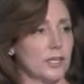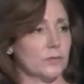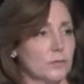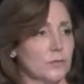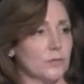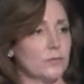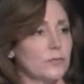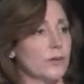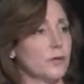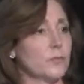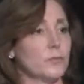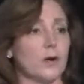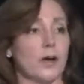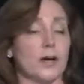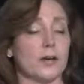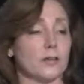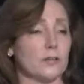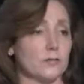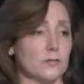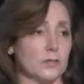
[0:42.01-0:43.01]
and we're very
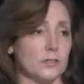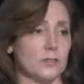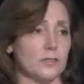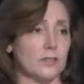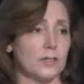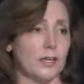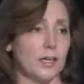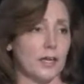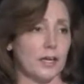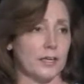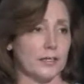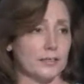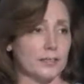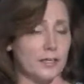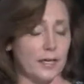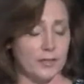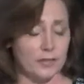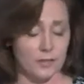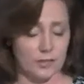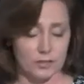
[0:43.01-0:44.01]
proud of her and
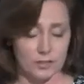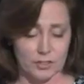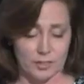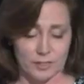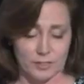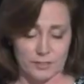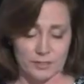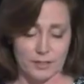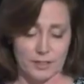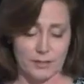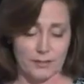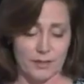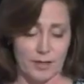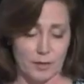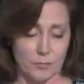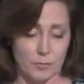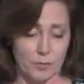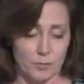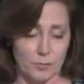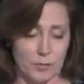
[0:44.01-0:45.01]
glad that she has done
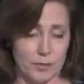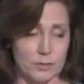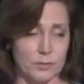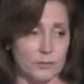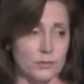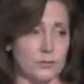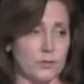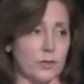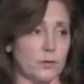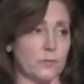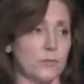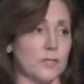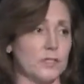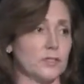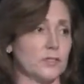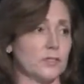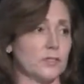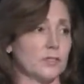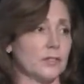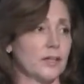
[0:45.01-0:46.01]
that, but we do so
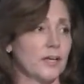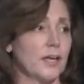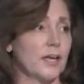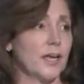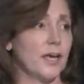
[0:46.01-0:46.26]
miss her.